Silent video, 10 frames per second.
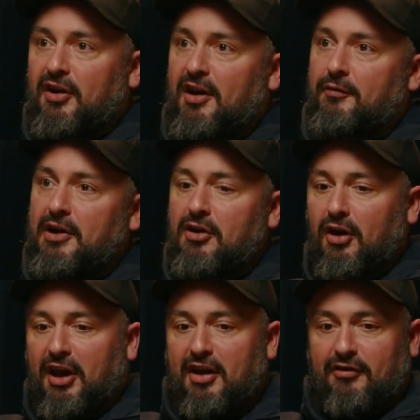And if we
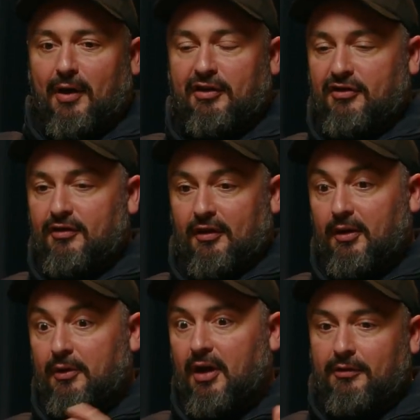look at iterations, I
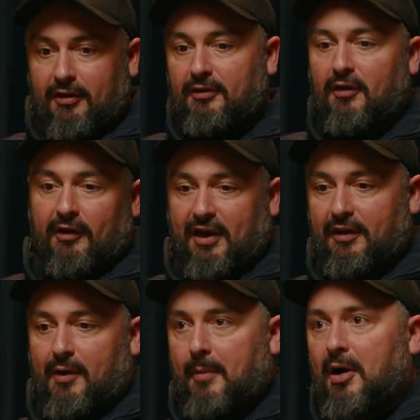don't want to go too hard down
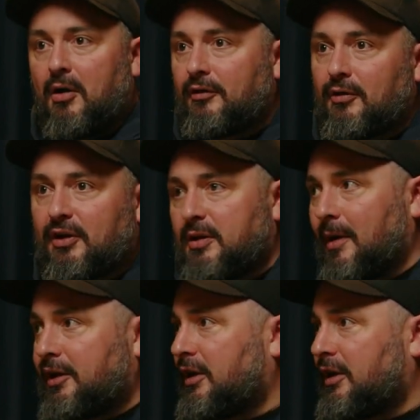the rabbit hole of talking about,